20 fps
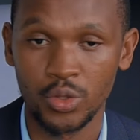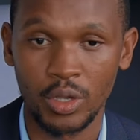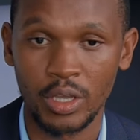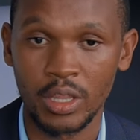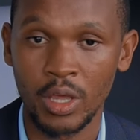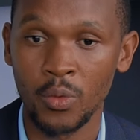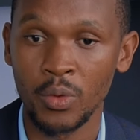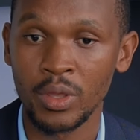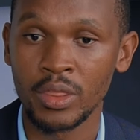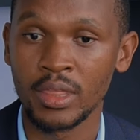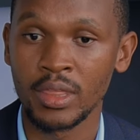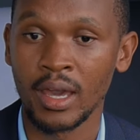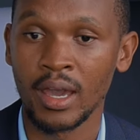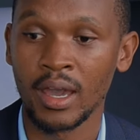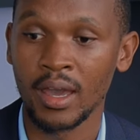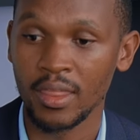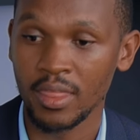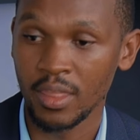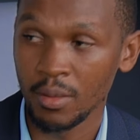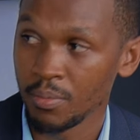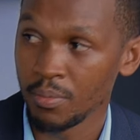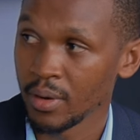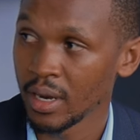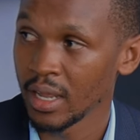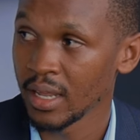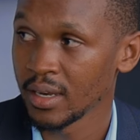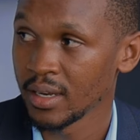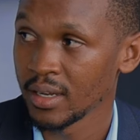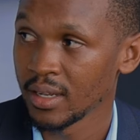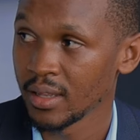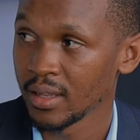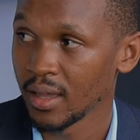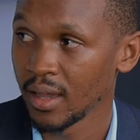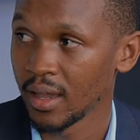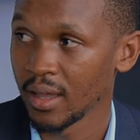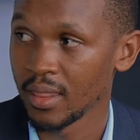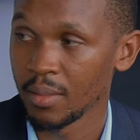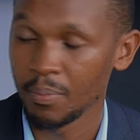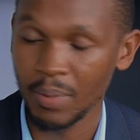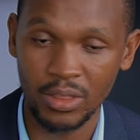together with uh, the brain,
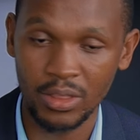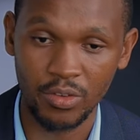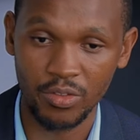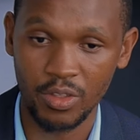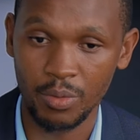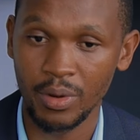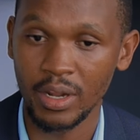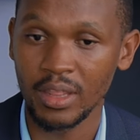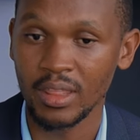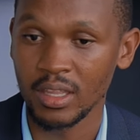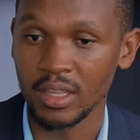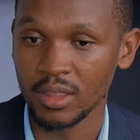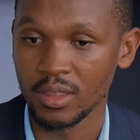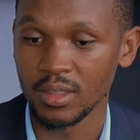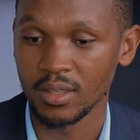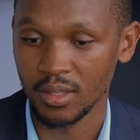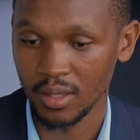uh, the part of the brain that